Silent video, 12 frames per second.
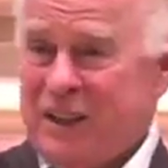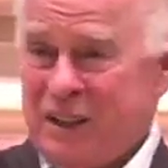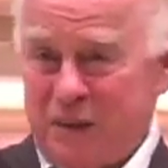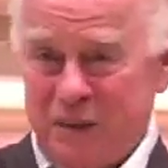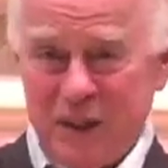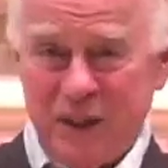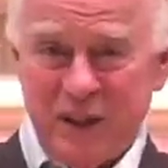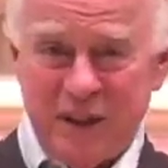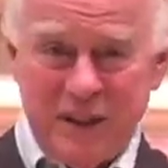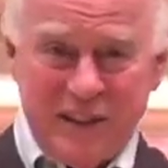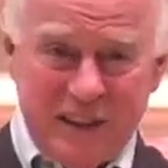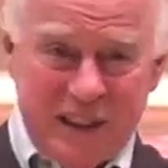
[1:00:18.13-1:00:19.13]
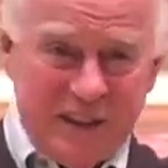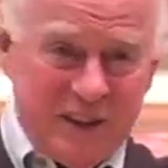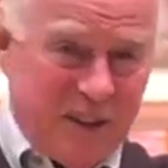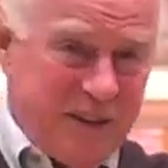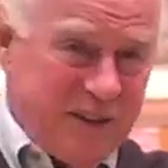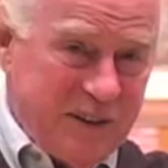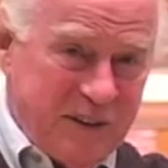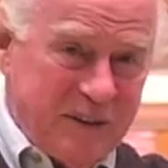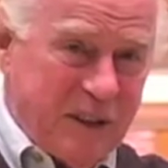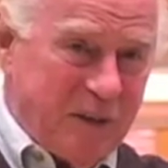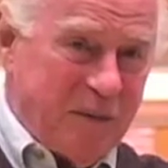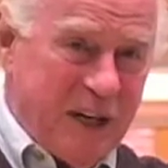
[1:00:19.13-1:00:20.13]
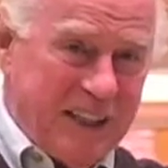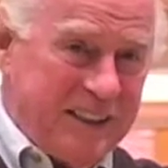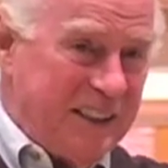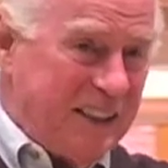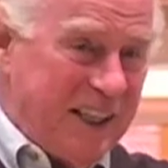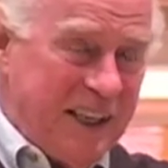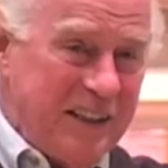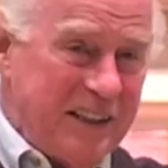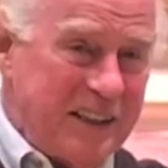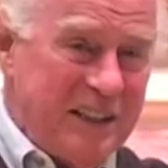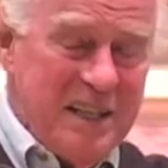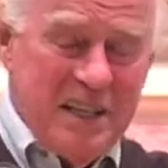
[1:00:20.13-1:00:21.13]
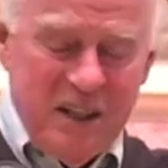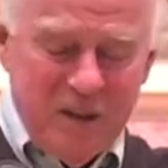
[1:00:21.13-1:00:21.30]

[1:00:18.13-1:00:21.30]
Do we go to St. Joseph some night together?